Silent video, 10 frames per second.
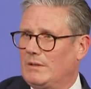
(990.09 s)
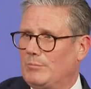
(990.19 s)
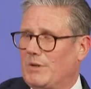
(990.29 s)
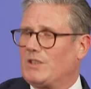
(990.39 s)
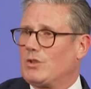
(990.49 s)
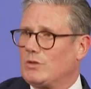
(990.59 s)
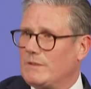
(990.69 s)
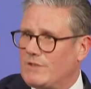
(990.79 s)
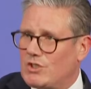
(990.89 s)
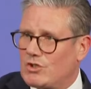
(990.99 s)
but a source
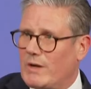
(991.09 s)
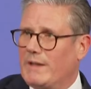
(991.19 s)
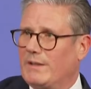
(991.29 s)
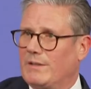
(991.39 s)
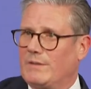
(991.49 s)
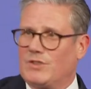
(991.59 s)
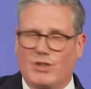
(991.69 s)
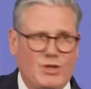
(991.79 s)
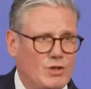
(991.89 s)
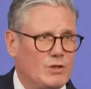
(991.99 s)
of strength, of
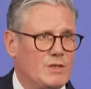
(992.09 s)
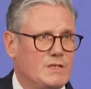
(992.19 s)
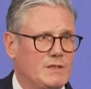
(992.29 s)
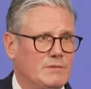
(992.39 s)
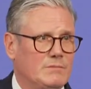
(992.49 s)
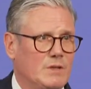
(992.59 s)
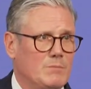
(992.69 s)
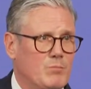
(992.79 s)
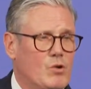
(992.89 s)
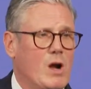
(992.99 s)
security
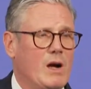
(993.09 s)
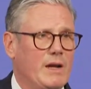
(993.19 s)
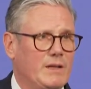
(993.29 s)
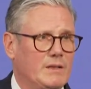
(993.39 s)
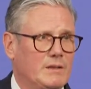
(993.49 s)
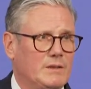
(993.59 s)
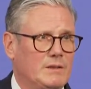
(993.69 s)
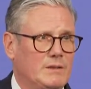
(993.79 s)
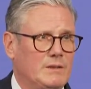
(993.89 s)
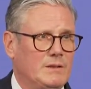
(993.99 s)
and pride.
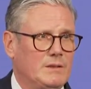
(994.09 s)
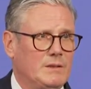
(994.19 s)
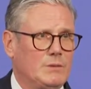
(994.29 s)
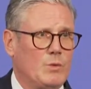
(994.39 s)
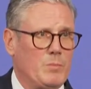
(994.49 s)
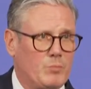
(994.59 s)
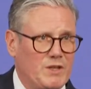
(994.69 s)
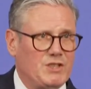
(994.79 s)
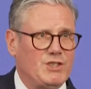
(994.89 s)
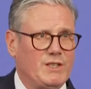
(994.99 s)
With
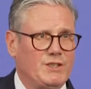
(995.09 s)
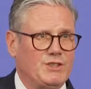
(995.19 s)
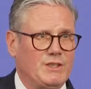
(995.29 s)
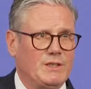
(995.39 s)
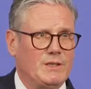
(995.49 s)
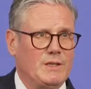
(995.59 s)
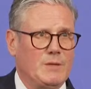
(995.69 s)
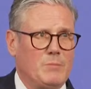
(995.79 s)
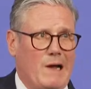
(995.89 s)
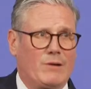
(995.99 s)
British energy,
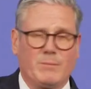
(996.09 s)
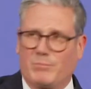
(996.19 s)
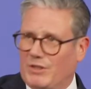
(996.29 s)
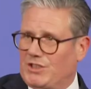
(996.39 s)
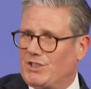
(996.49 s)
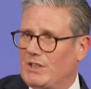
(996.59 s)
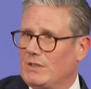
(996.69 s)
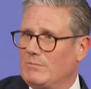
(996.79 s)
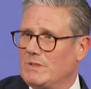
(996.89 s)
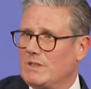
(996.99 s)
powering British
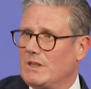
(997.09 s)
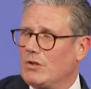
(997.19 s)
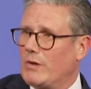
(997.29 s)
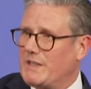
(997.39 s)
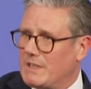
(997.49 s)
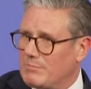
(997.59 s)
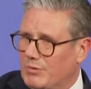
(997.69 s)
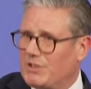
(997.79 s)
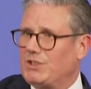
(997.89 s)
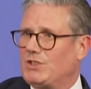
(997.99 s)
homes, creating
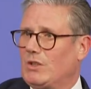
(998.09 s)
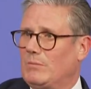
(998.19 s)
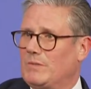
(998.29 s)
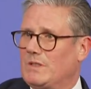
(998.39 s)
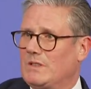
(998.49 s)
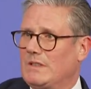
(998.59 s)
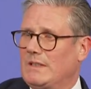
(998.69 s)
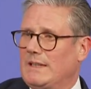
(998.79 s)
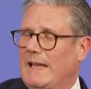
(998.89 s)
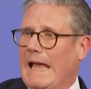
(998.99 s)
British jobs,
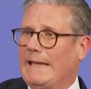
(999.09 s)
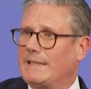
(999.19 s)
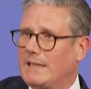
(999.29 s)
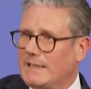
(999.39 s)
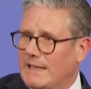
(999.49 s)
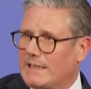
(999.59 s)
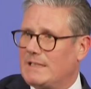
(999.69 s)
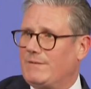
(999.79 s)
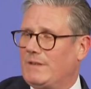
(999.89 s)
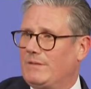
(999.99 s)
a
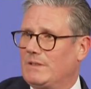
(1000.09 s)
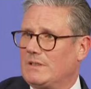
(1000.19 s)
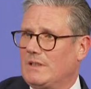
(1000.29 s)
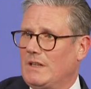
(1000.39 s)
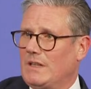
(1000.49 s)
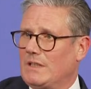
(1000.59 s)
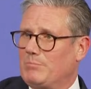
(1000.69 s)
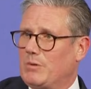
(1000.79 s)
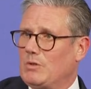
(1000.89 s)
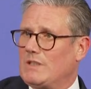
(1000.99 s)
collective effort to
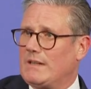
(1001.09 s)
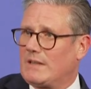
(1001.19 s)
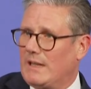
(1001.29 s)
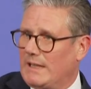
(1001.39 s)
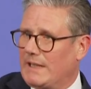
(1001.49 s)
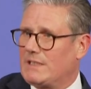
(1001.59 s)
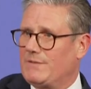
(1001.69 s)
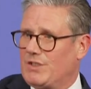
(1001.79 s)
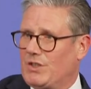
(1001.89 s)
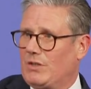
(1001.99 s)
boost our collective
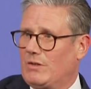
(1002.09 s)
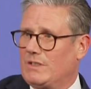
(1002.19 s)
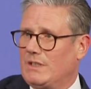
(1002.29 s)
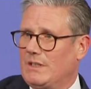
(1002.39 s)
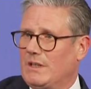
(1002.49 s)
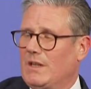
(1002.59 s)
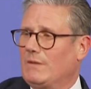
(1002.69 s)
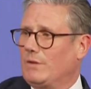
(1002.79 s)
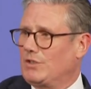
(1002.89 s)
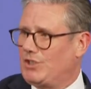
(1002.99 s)
security
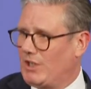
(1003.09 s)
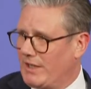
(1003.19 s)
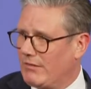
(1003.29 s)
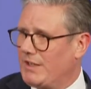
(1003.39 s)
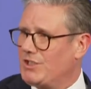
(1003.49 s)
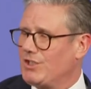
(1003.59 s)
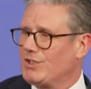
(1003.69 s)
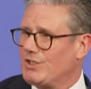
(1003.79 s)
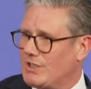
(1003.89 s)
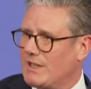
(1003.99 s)
for
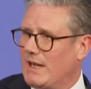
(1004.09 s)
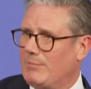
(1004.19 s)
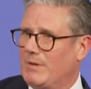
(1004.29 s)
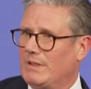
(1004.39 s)
generations to come.